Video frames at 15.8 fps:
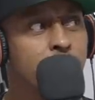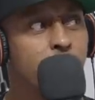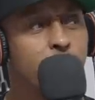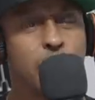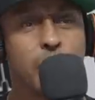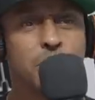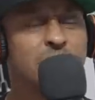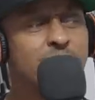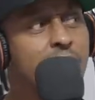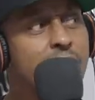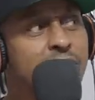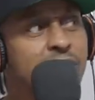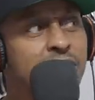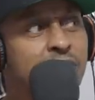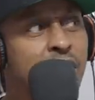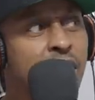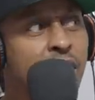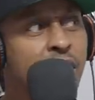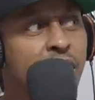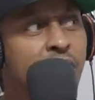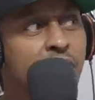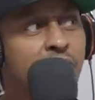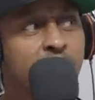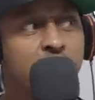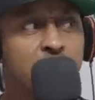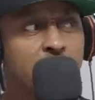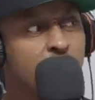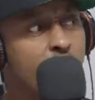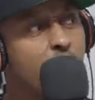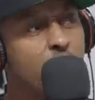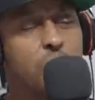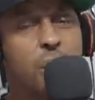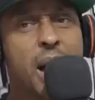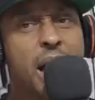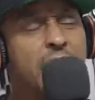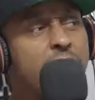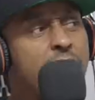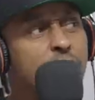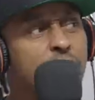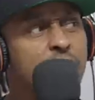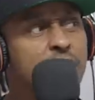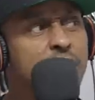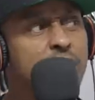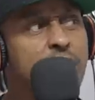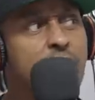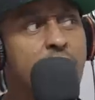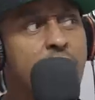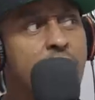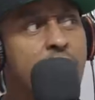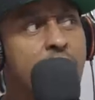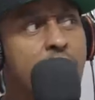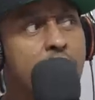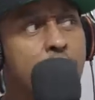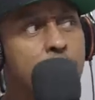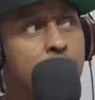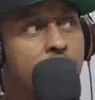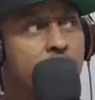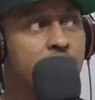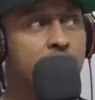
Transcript: Oh, that was legendary. Y'all know how to have a good time.